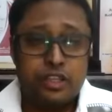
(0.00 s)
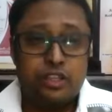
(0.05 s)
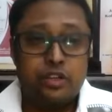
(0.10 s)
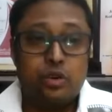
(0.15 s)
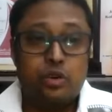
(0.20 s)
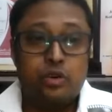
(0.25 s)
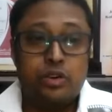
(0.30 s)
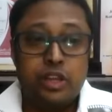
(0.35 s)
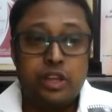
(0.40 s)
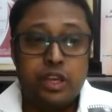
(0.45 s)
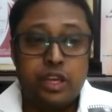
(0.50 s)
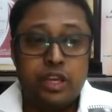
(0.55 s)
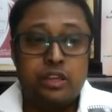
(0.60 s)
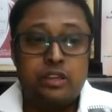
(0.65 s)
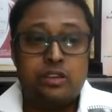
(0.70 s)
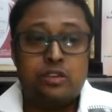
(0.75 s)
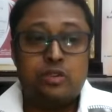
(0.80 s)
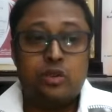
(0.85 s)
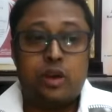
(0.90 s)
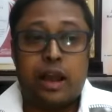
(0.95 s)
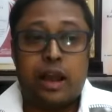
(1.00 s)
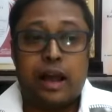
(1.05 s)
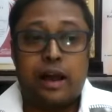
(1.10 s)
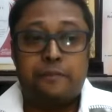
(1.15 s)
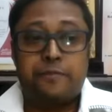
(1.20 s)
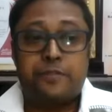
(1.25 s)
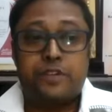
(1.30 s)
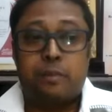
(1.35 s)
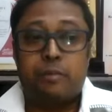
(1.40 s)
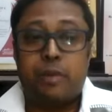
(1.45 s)
you need to
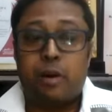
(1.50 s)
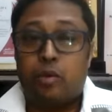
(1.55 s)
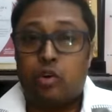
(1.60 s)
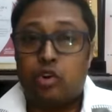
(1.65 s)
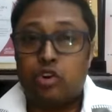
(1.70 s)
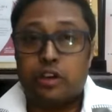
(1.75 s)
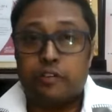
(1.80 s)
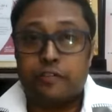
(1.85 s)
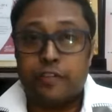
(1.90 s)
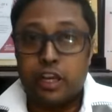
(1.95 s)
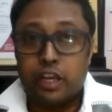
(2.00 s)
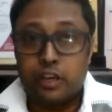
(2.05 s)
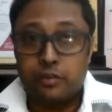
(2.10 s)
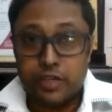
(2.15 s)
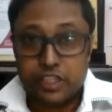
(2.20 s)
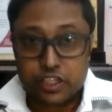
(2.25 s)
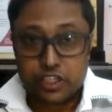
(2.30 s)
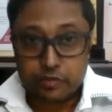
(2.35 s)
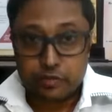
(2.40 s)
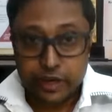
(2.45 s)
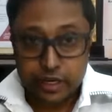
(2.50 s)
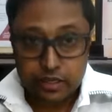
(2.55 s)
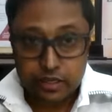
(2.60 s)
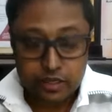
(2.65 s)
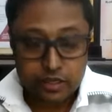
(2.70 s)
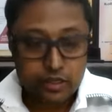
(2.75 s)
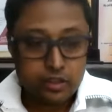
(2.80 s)
have some amount of investment,